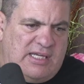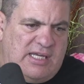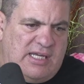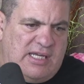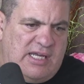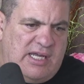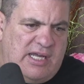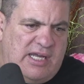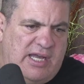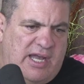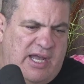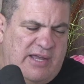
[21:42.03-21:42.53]

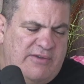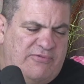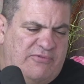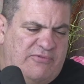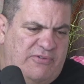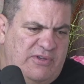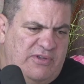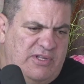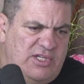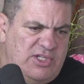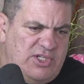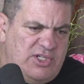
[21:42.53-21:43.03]
I
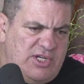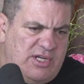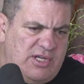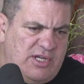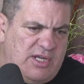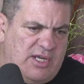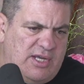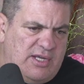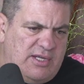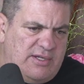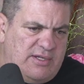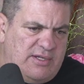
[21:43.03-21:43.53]

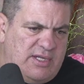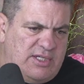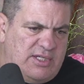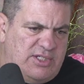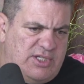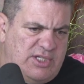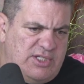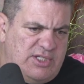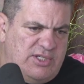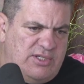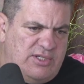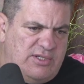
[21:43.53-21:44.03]

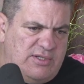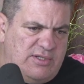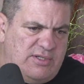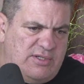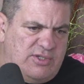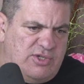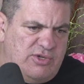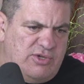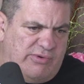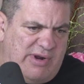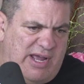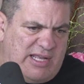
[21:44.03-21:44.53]
just
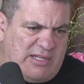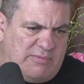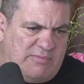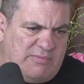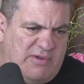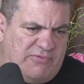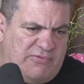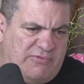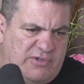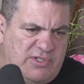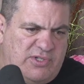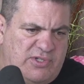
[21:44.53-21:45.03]

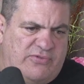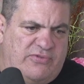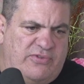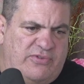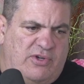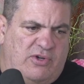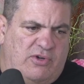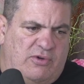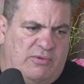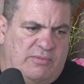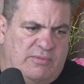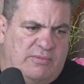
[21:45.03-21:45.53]
direct my first
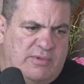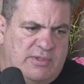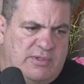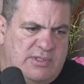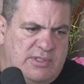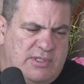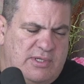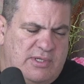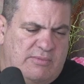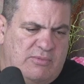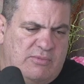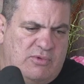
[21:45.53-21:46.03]
film.
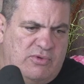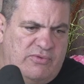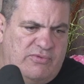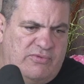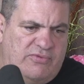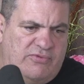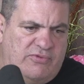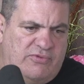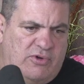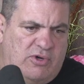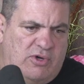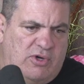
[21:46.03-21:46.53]
It's a
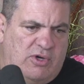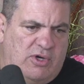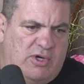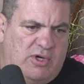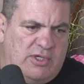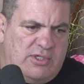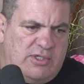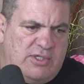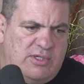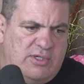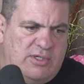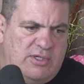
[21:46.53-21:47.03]
movie
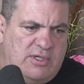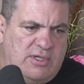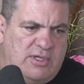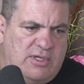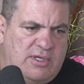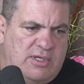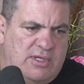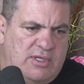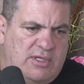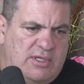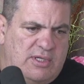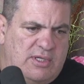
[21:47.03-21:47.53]
for
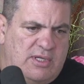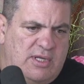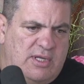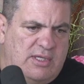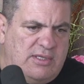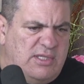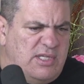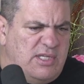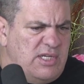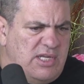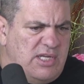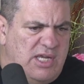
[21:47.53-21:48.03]

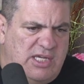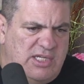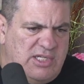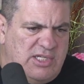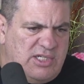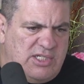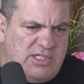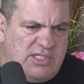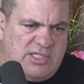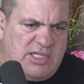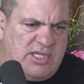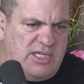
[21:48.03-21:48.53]

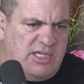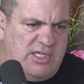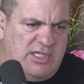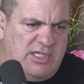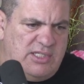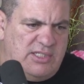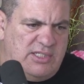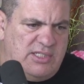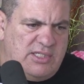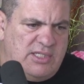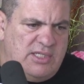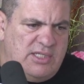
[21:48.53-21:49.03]
teenagers,
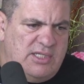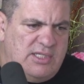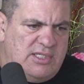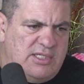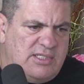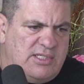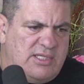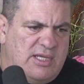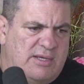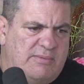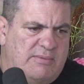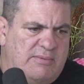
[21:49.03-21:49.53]
kids.
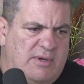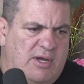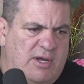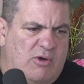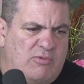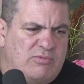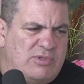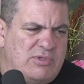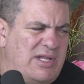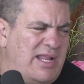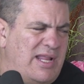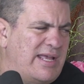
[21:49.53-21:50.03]
It's
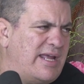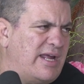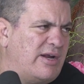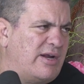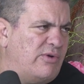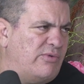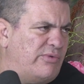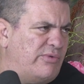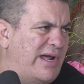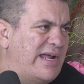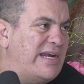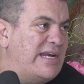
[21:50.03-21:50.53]
almost like
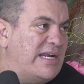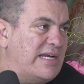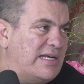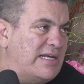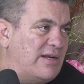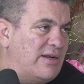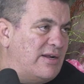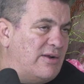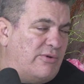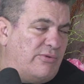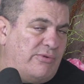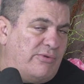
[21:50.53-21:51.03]
a
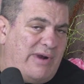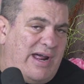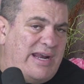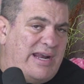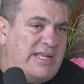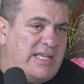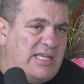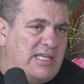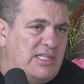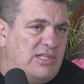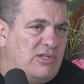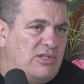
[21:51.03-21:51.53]
karate
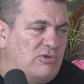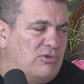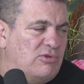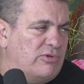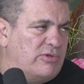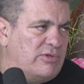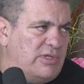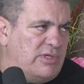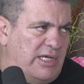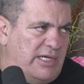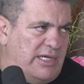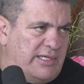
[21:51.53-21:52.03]
kid you
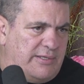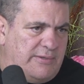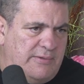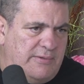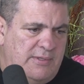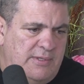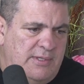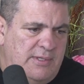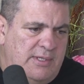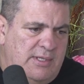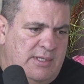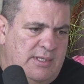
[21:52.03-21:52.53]
look like.
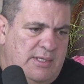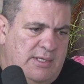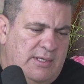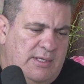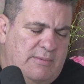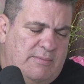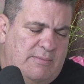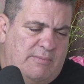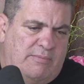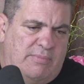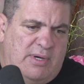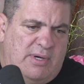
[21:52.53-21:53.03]

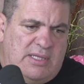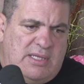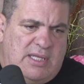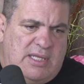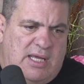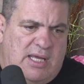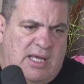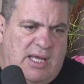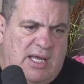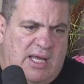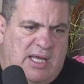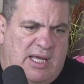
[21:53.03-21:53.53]

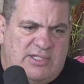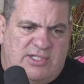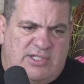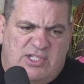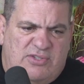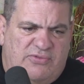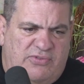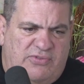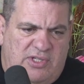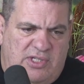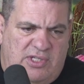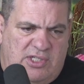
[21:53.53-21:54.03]
But I
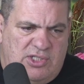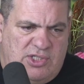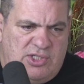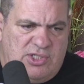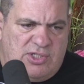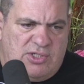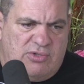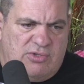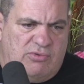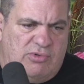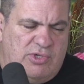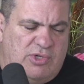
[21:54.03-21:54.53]
just
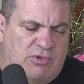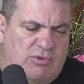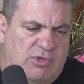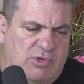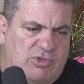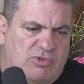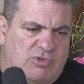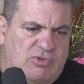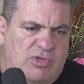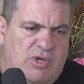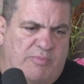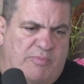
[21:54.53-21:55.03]
finished. We're
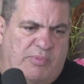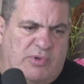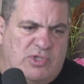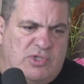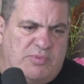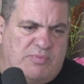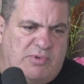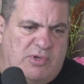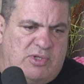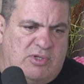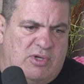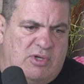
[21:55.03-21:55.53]
going to the
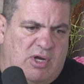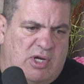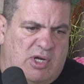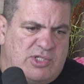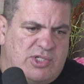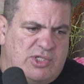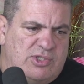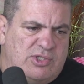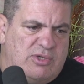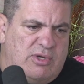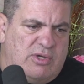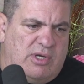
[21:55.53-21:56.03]

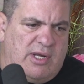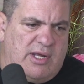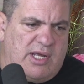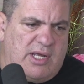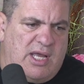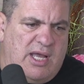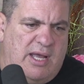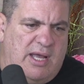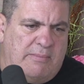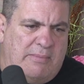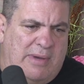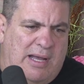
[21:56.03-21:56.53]
post-production. It's going to
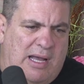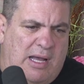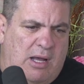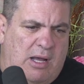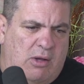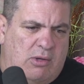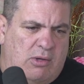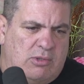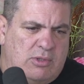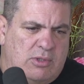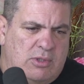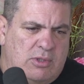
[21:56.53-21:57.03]
come
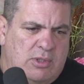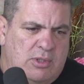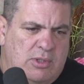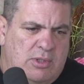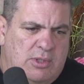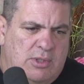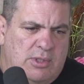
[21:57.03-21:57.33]
out